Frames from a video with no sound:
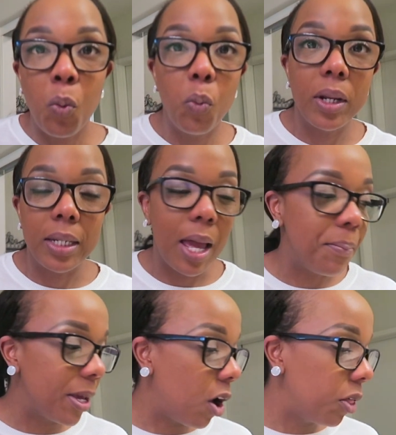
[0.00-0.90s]
what led
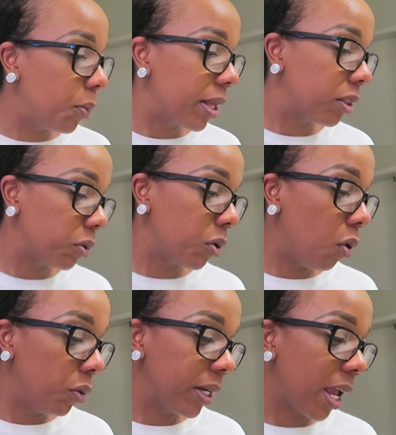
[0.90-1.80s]
me all the way through
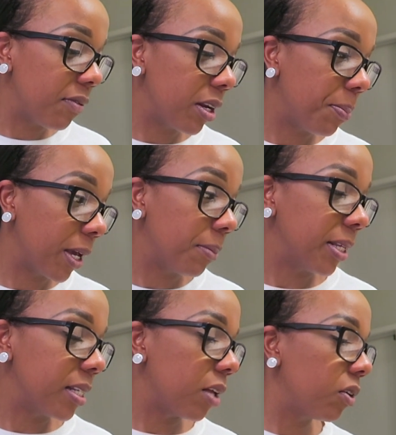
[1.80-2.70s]
Old Navy to pick up
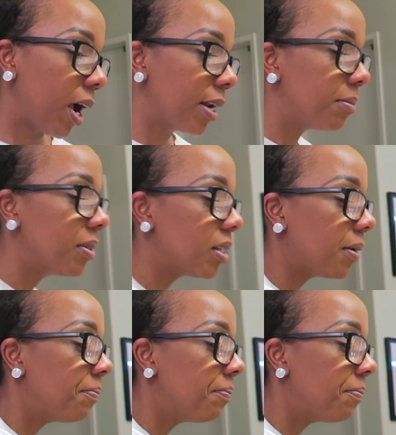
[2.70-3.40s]
these other items